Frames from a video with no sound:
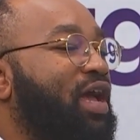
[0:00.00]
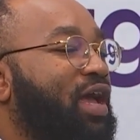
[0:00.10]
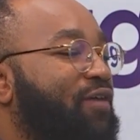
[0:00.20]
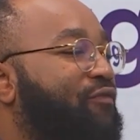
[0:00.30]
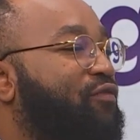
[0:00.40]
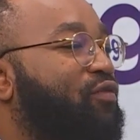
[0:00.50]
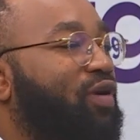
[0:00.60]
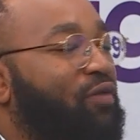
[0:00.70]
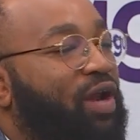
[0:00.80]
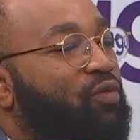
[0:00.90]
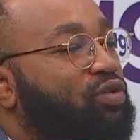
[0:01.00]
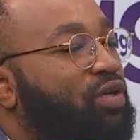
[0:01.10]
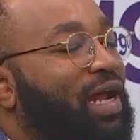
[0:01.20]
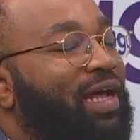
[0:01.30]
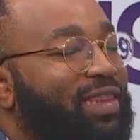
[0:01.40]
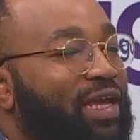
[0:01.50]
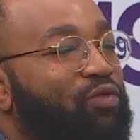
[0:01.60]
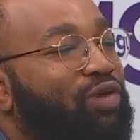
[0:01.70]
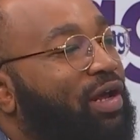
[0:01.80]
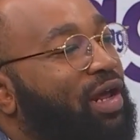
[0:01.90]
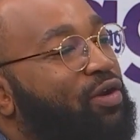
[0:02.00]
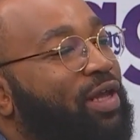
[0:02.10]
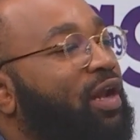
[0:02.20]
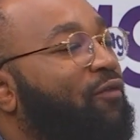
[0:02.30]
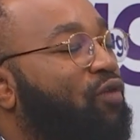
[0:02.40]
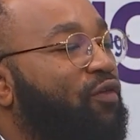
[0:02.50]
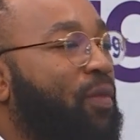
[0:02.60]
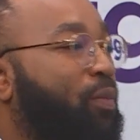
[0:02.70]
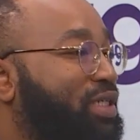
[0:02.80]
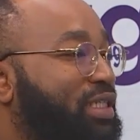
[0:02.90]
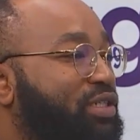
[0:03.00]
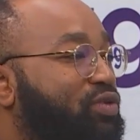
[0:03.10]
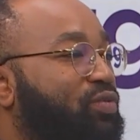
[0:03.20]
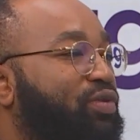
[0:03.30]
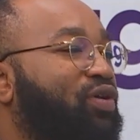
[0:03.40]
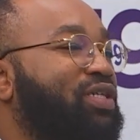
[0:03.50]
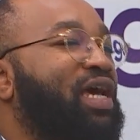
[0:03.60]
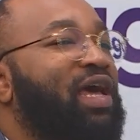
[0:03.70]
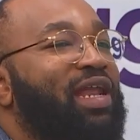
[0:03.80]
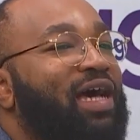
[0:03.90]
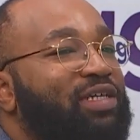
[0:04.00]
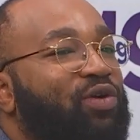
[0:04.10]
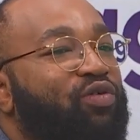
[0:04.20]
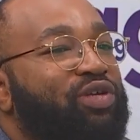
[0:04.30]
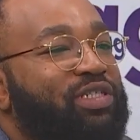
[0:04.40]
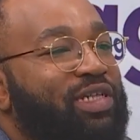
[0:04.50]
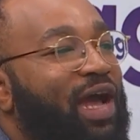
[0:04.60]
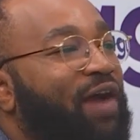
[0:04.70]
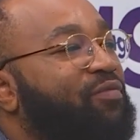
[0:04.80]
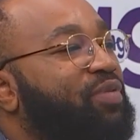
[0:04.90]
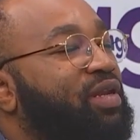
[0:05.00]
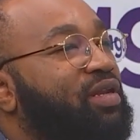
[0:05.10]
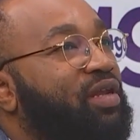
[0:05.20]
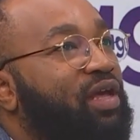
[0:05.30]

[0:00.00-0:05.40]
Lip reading: if not Rangnick was not there. I think United would have gone for Pochettino, because that's a coach they have been